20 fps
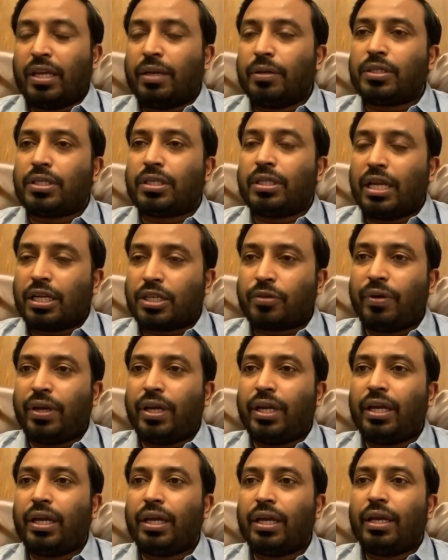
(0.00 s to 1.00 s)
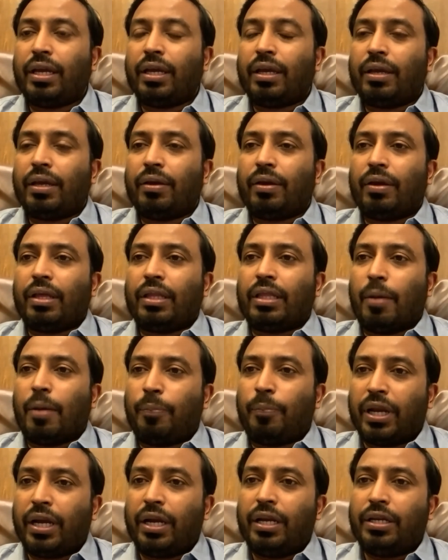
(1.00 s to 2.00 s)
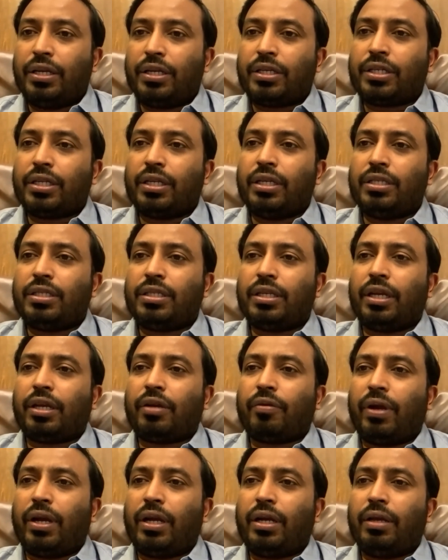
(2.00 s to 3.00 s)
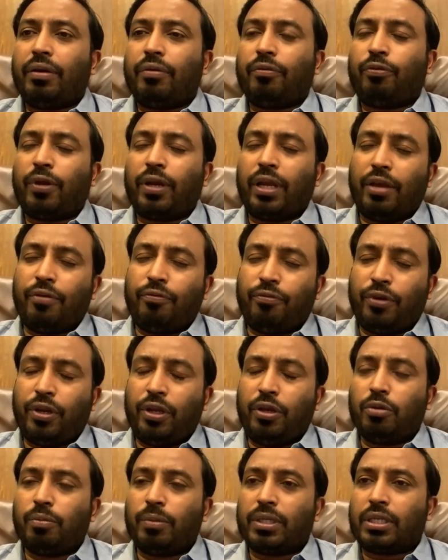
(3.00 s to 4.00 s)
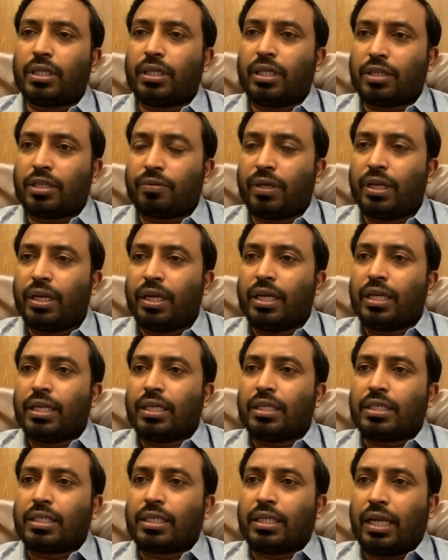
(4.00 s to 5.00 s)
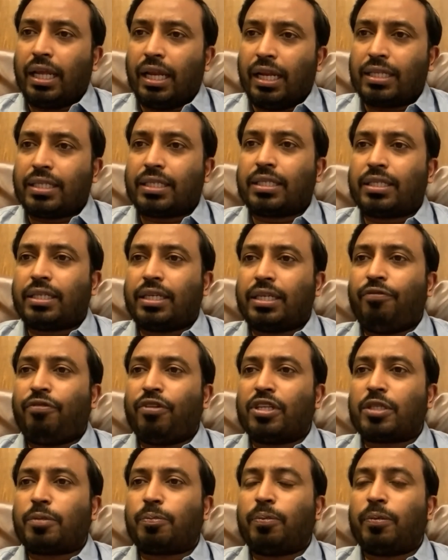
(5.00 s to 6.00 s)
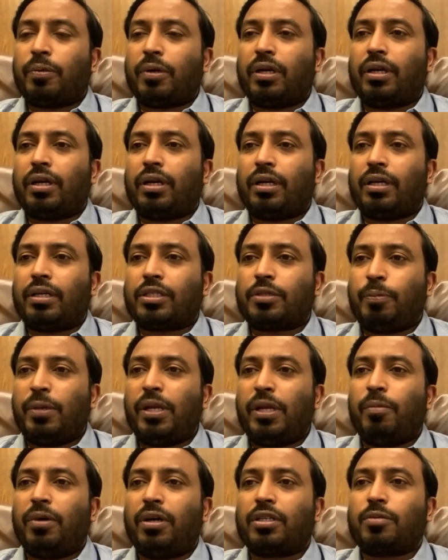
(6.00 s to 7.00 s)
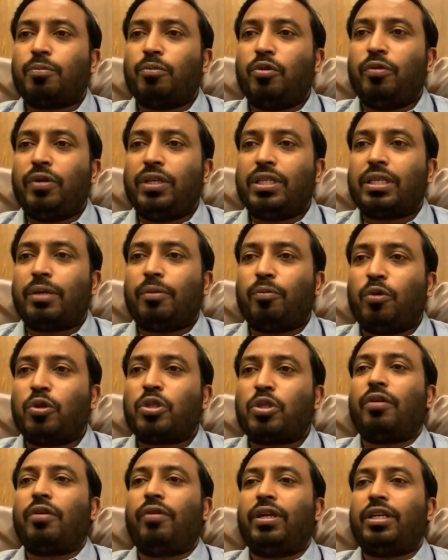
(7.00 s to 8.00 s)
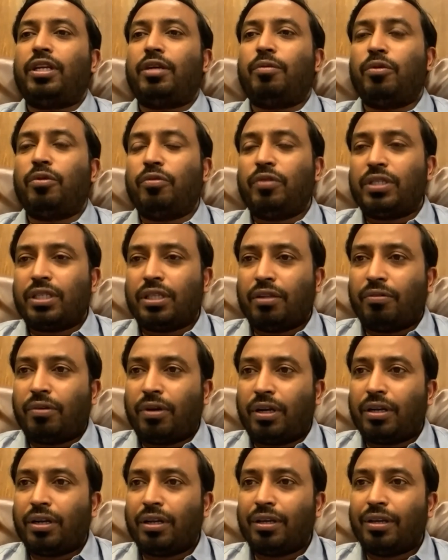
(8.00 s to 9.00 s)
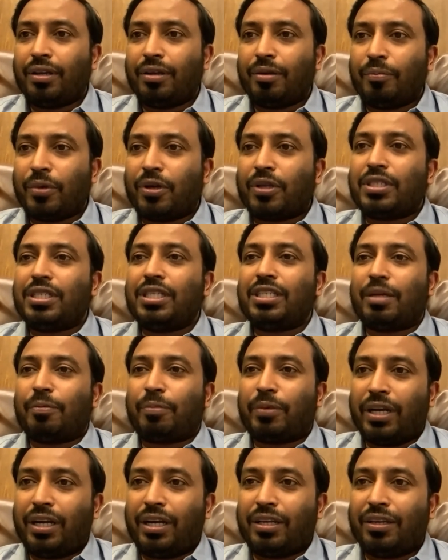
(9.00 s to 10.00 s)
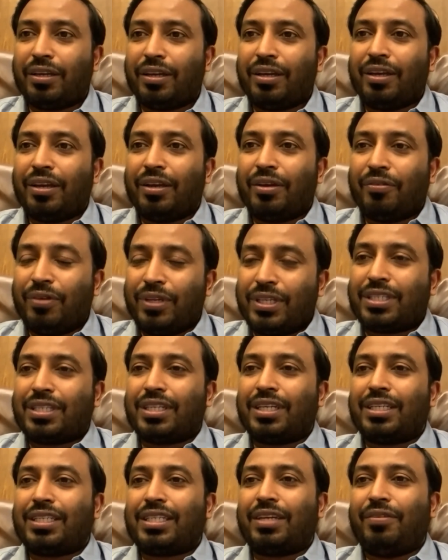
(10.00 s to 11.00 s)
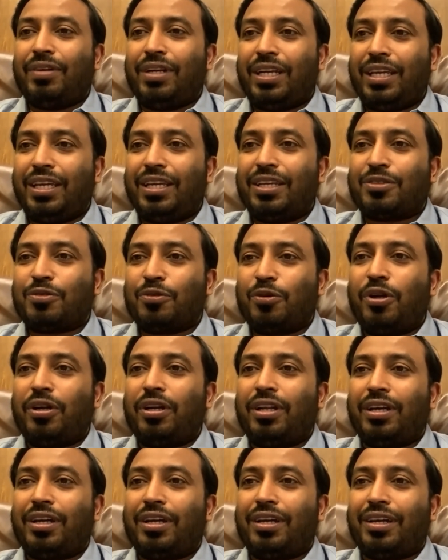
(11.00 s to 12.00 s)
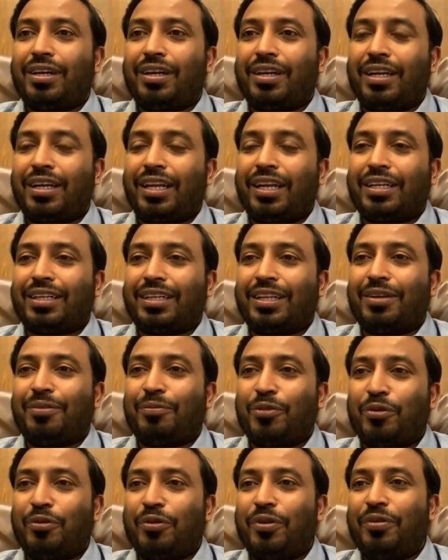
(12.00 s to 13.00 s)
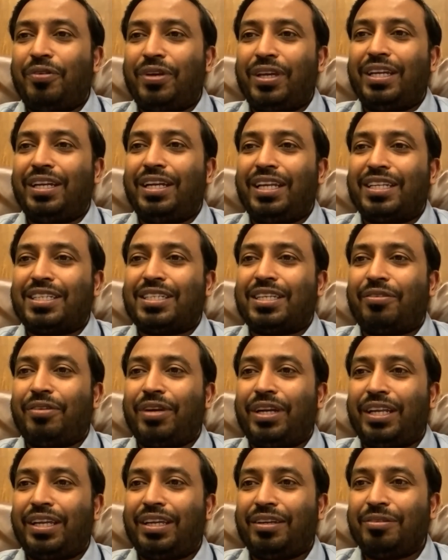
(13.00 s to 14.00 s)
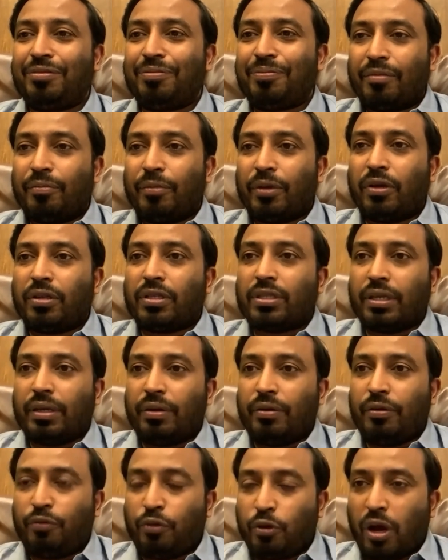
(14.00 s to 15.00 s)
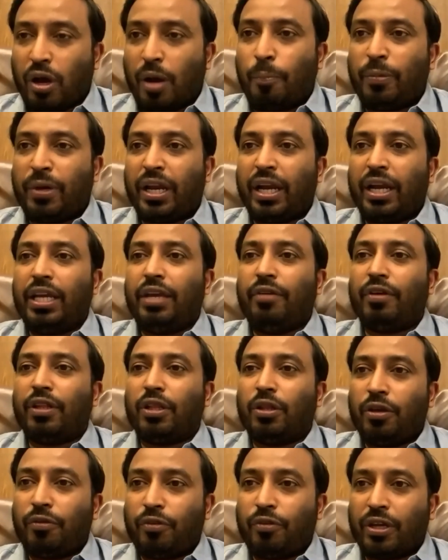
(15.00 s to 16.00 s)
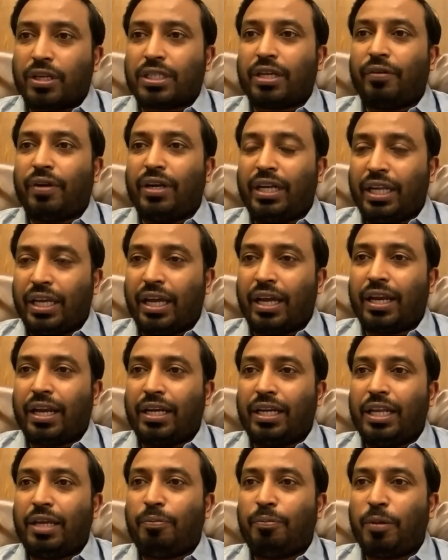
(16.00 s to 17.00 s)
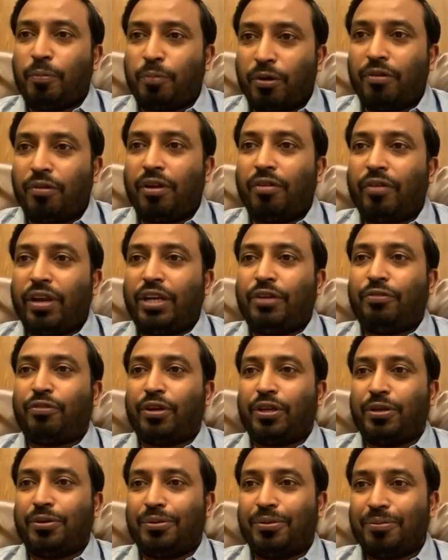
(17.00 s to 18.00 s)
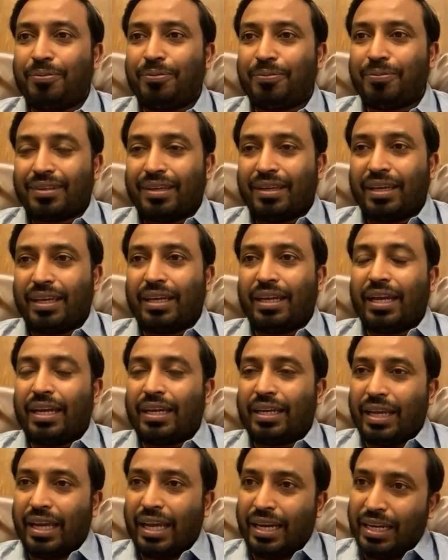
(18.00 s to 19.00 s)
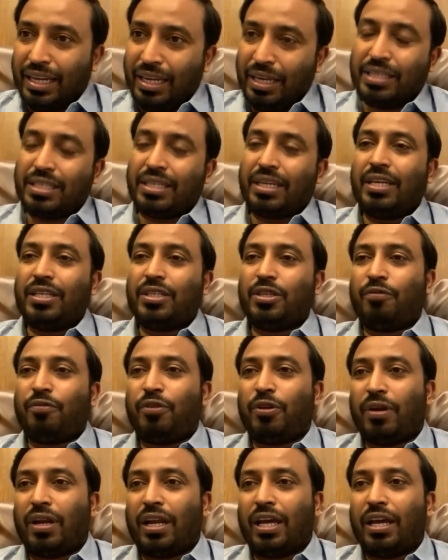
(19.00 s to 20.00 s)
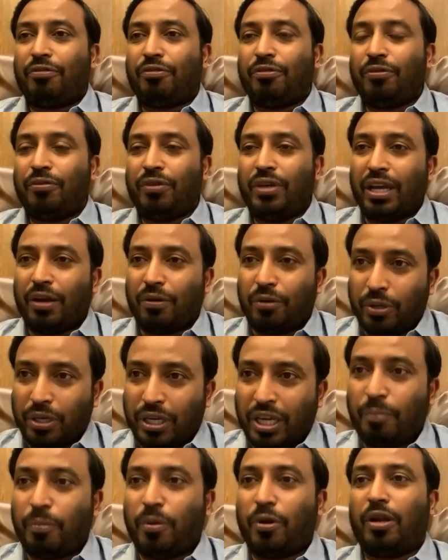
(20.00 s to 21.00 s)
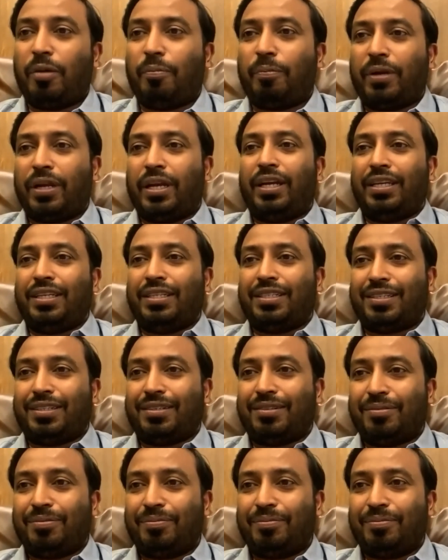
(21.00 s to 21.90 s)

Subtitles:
That's why the upgradation is required for every human, sir. That's why still Steven Spielberg's movies, most awaited movies in the world, because he's upgrading. Which 70 years old director movie we Indians are waiting? Because if you upgrade, even though if you are 70 or 80, people will wait for you. At any stage of your life, we have to keep on upgrading, sir.